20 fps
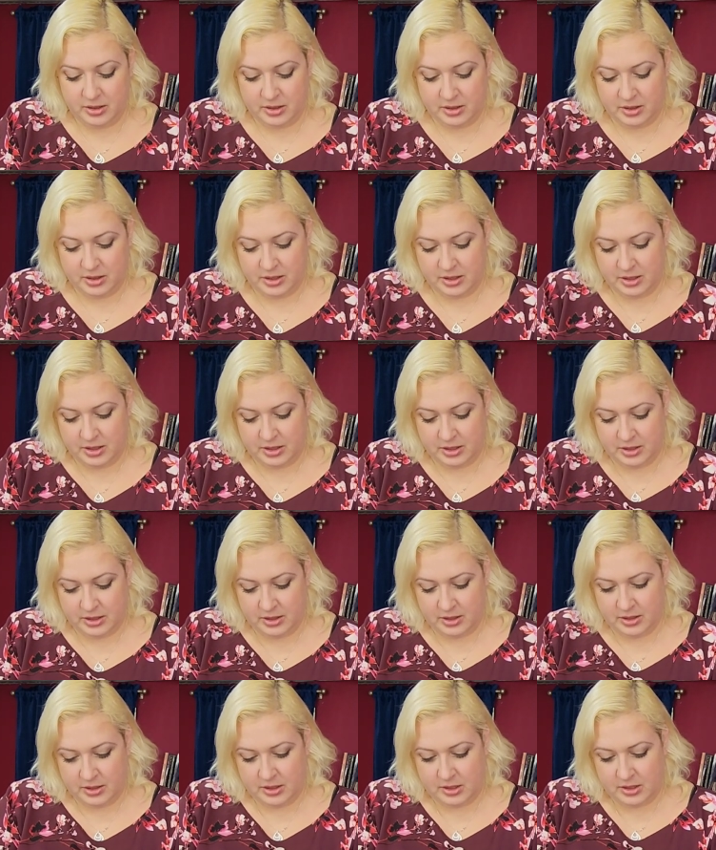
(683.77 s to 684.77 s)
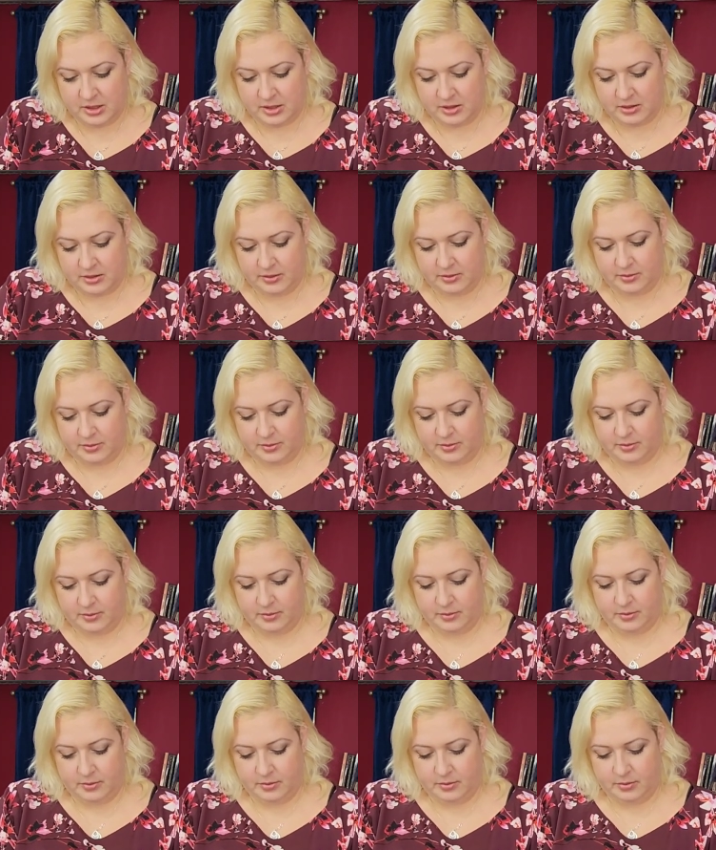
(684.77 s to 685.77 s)

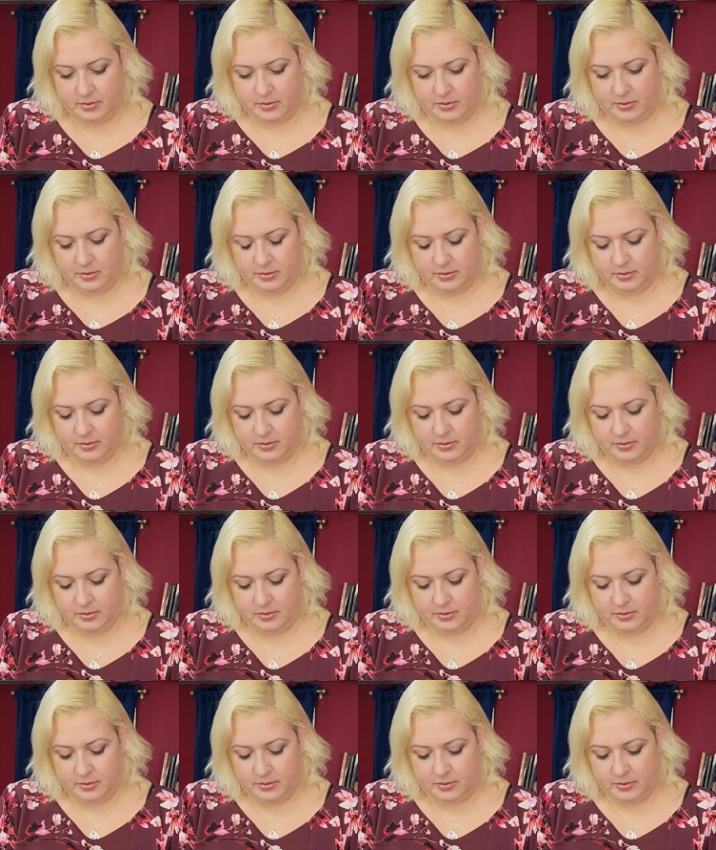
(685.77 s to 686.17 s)
No one is speaking in this clip.